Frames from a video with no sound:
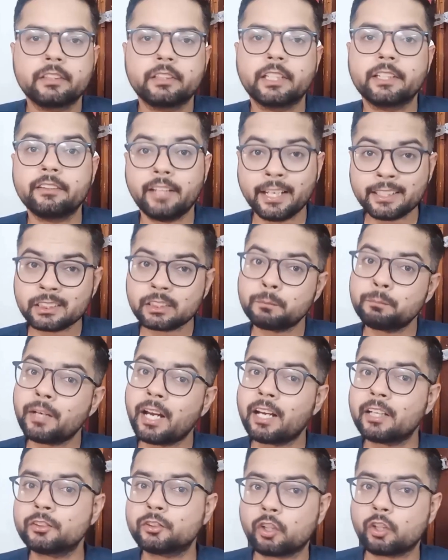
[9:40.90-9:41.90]
The next
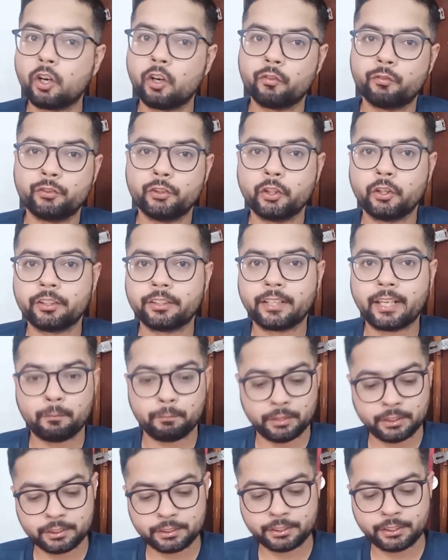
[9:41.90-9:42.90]
branch of your
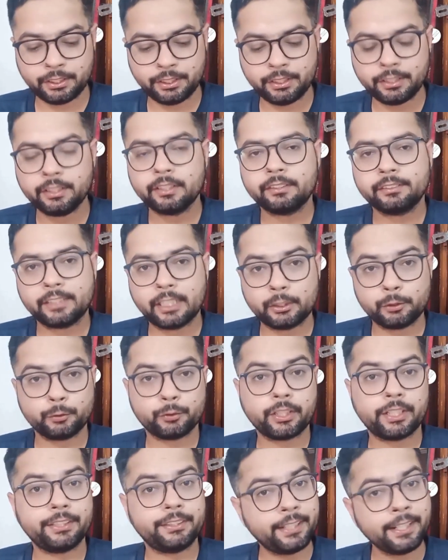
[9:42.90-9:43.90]
chemistry that
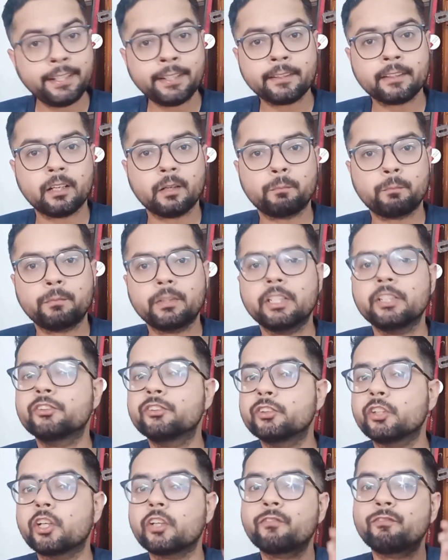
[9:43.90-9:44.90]
you can take up
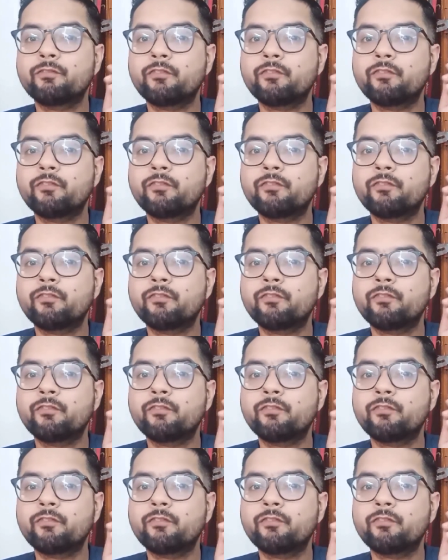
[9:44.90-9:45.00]
is your